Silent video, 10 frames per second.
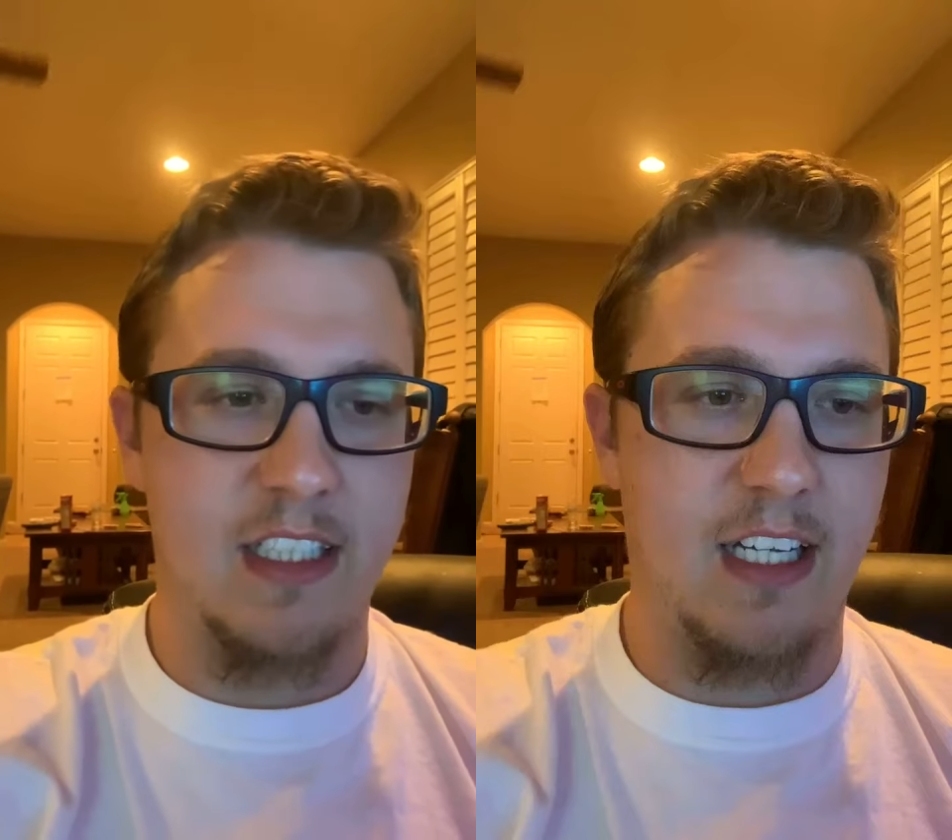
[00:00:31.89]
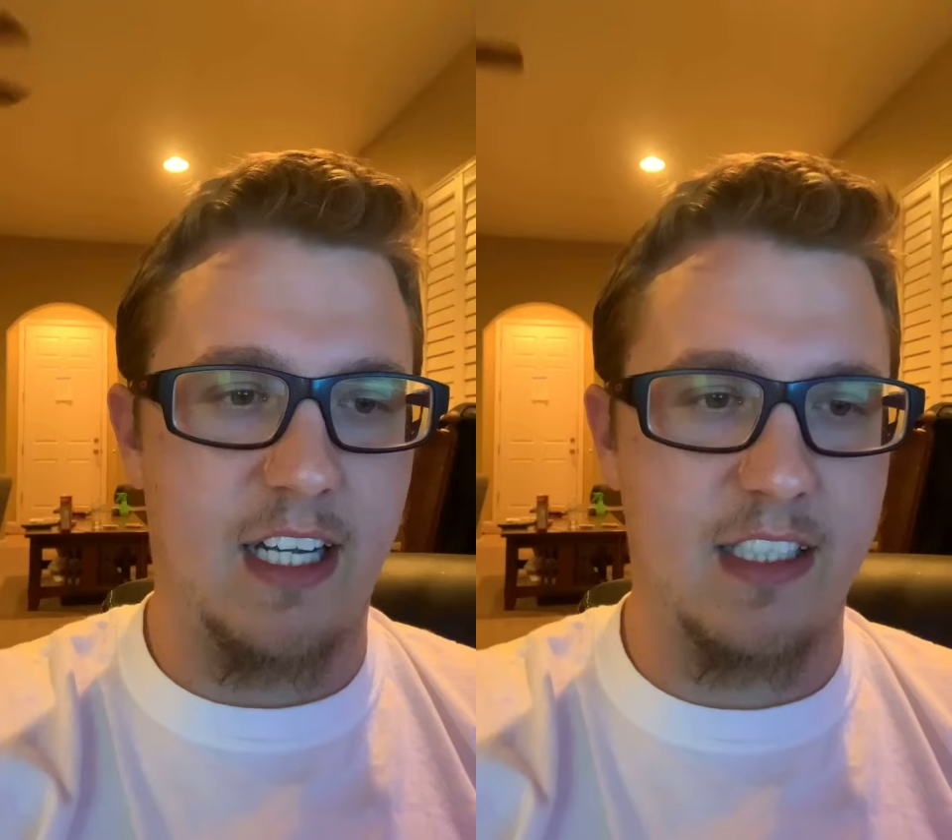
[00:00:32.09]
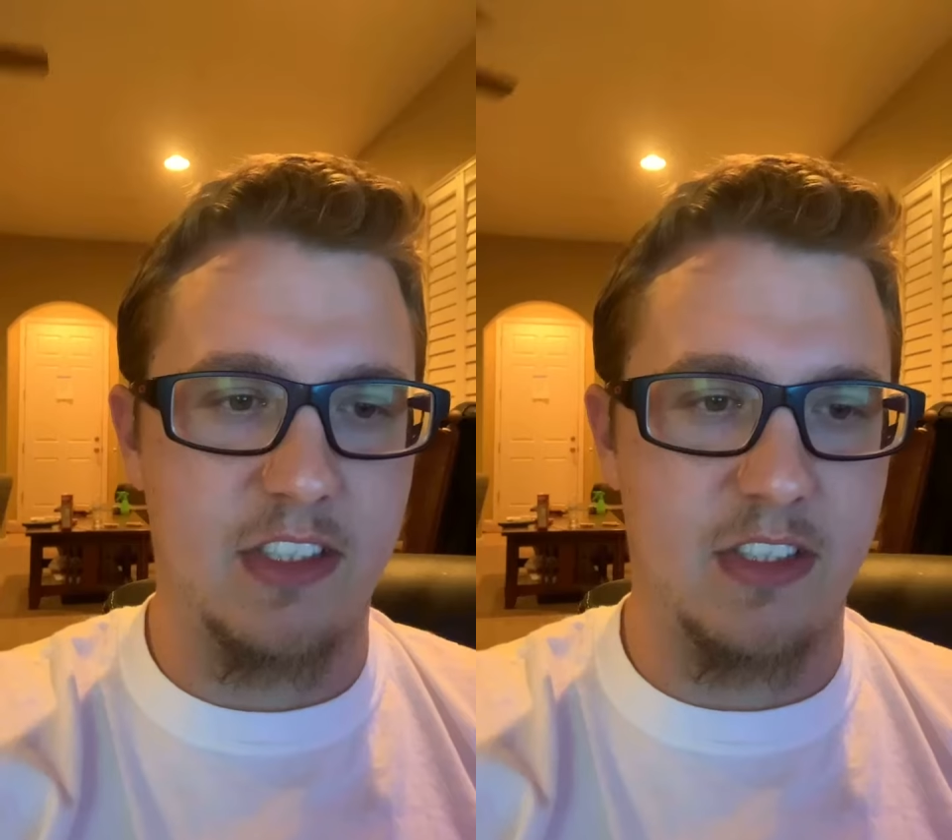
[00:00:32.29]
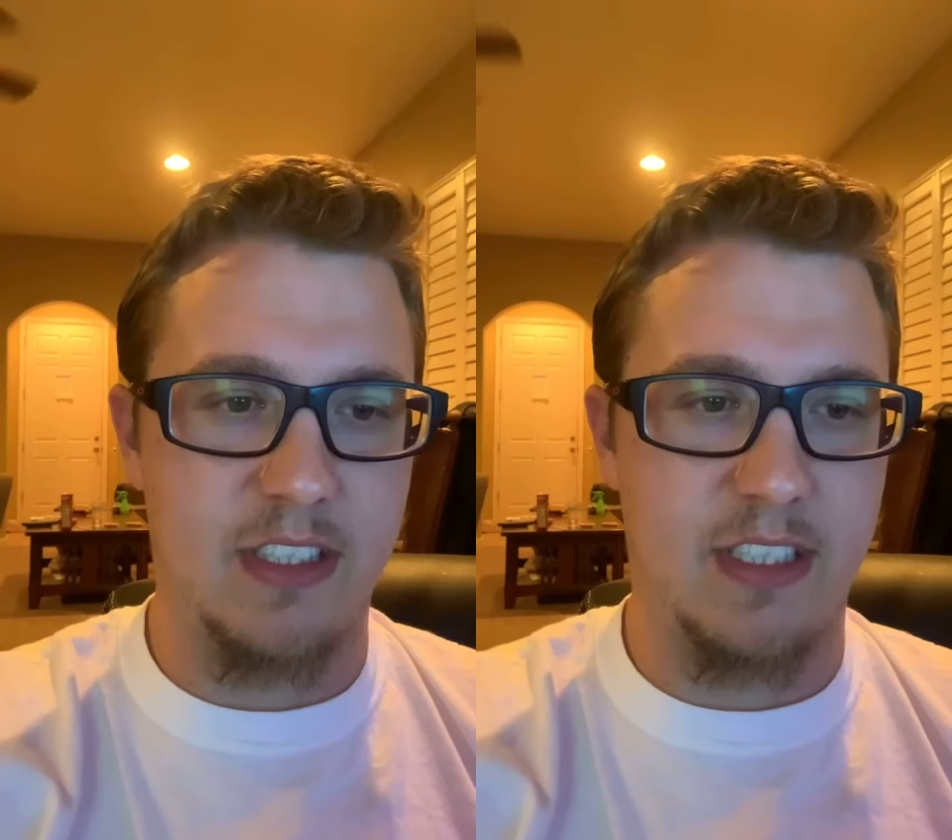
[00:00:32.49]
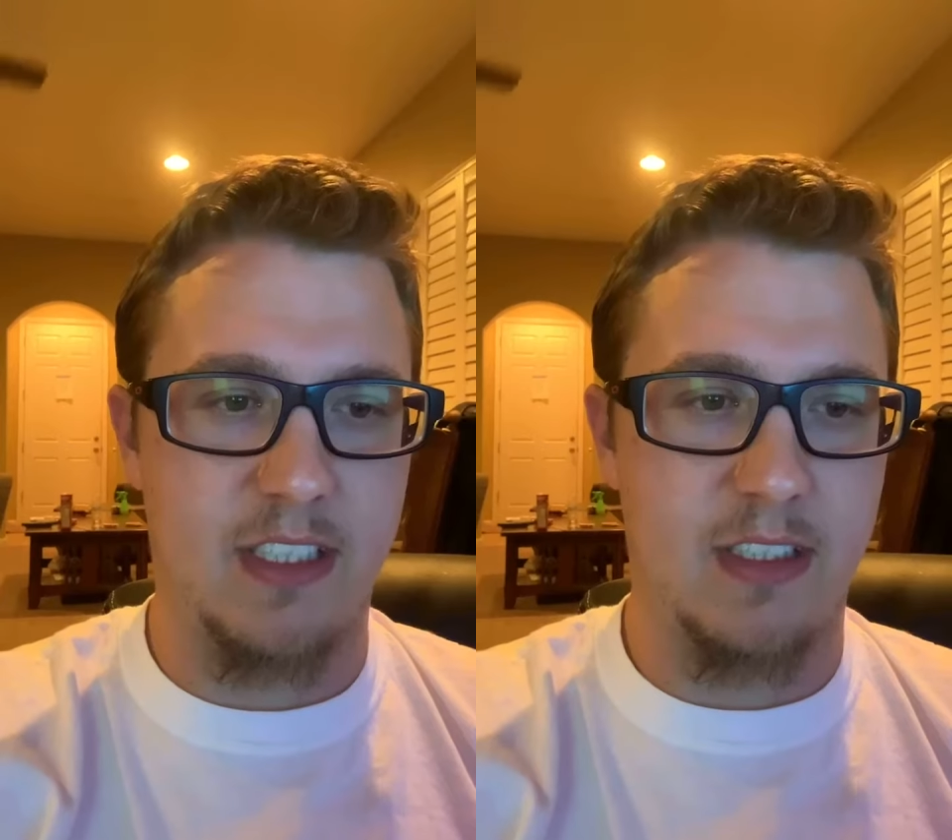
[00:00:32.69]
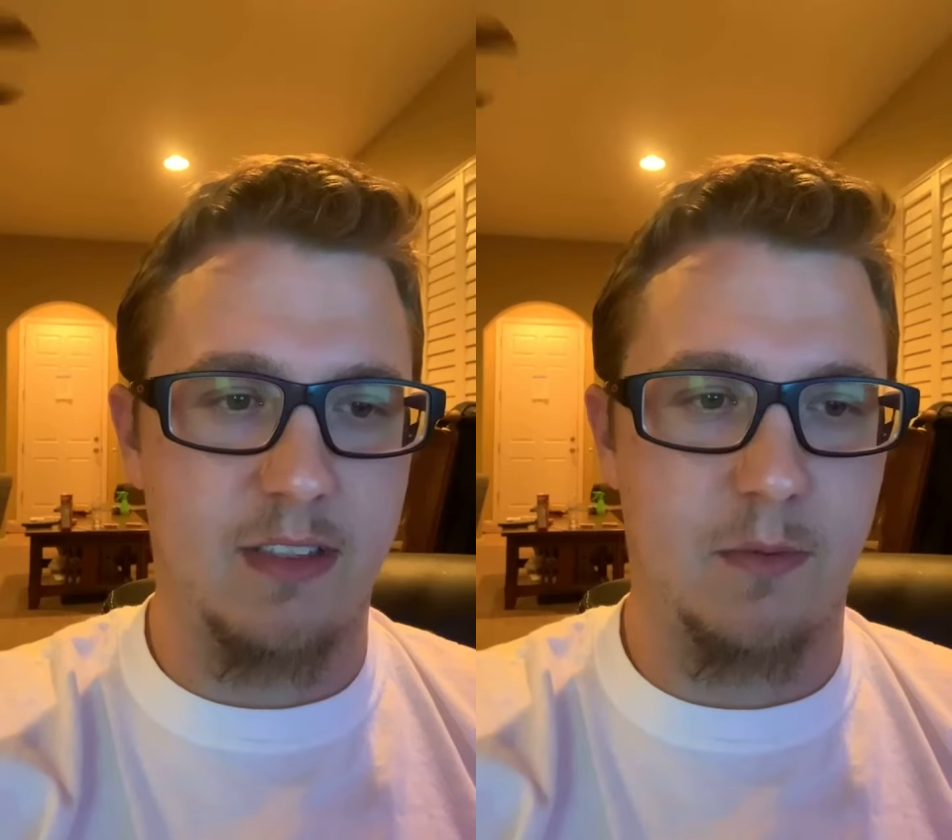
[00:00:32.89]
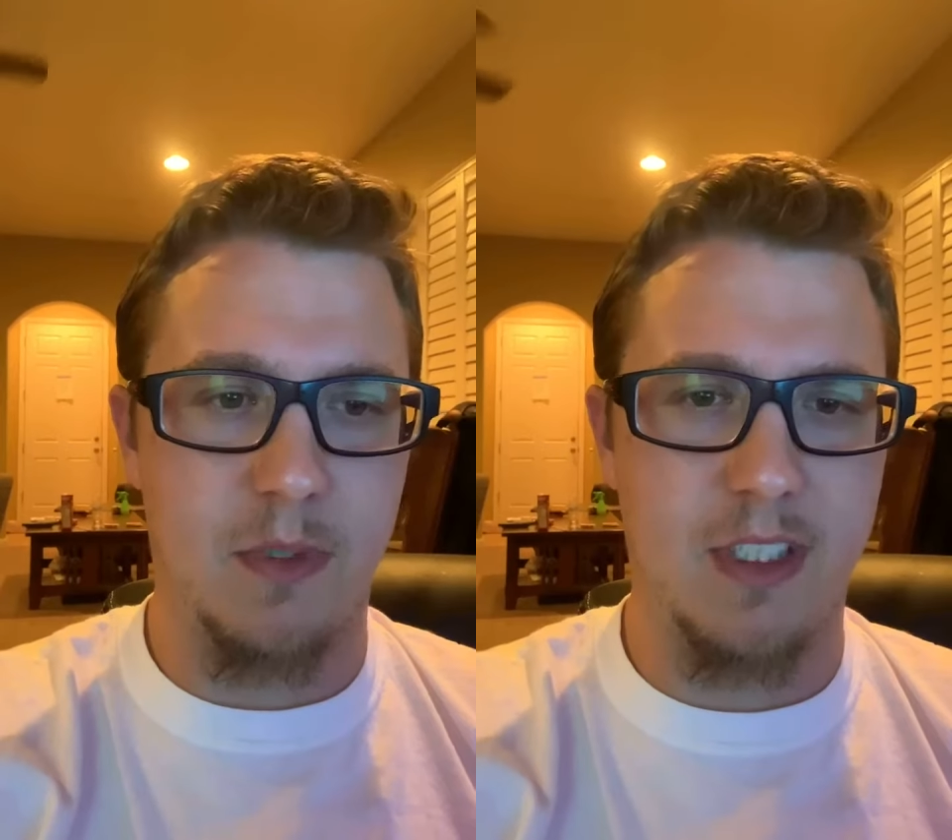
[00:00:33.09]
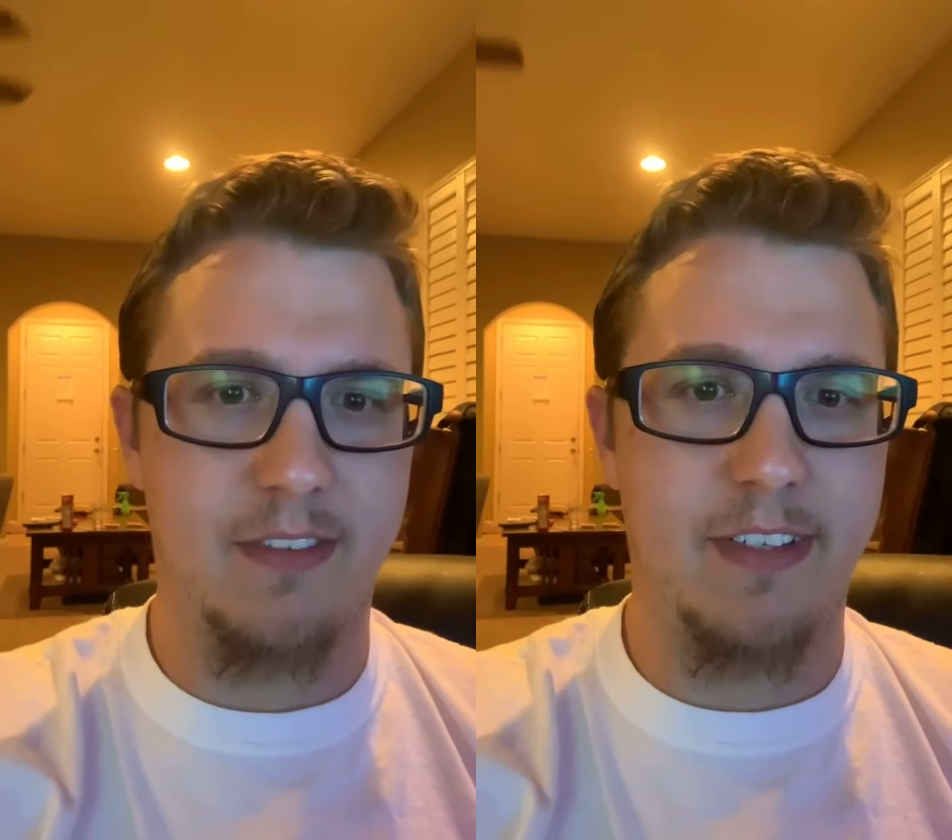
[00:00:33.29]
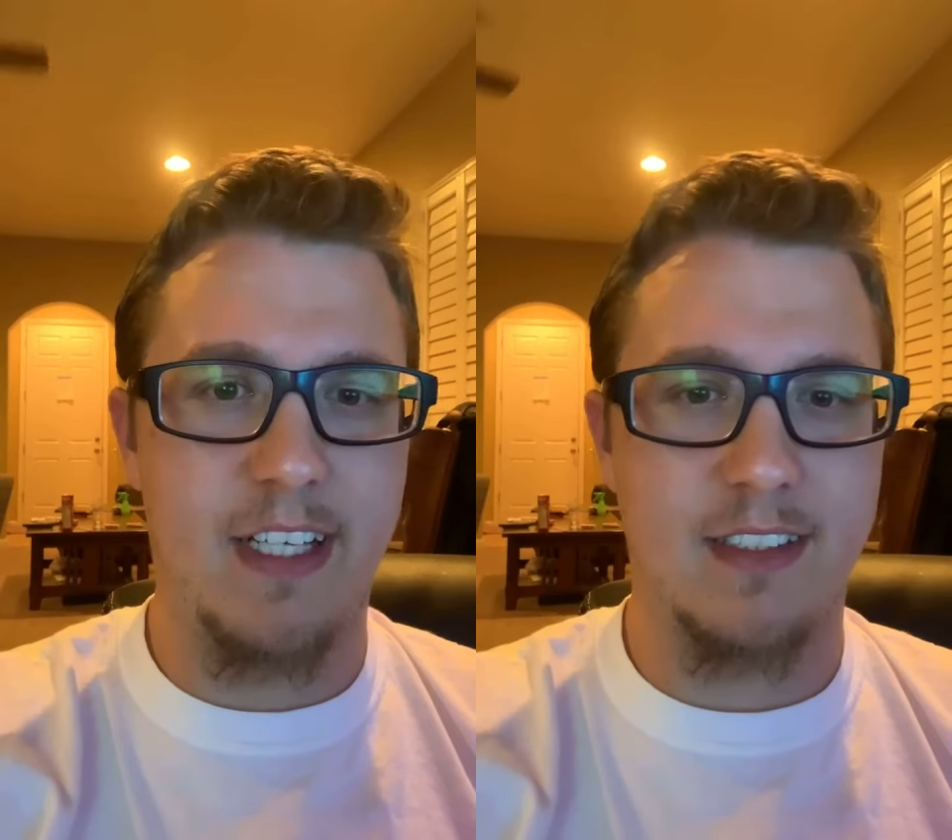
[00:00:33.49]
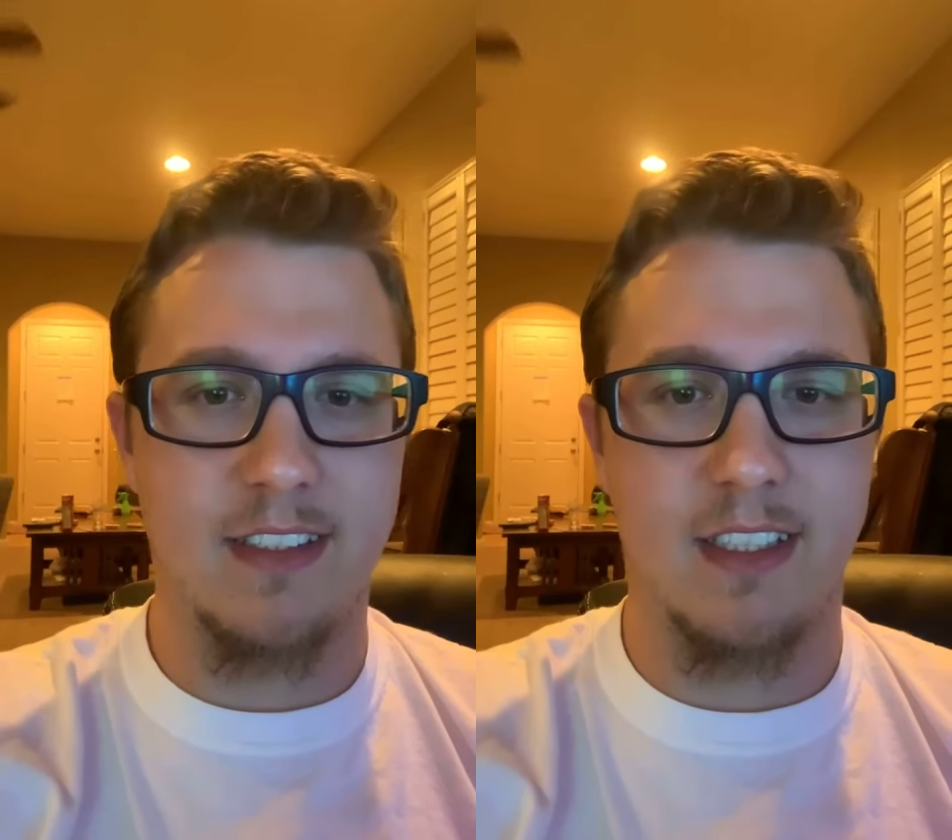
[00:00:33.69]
actually, really fast.